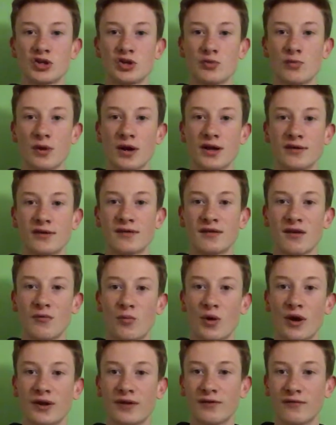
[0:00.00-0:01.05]
who waited and
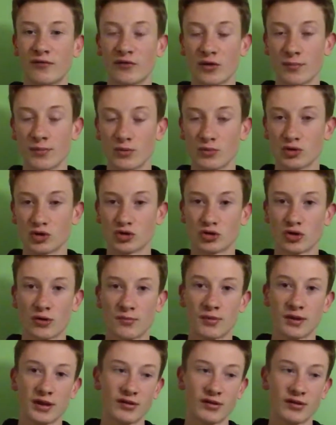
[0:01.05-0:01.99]
waited for the ball to drop.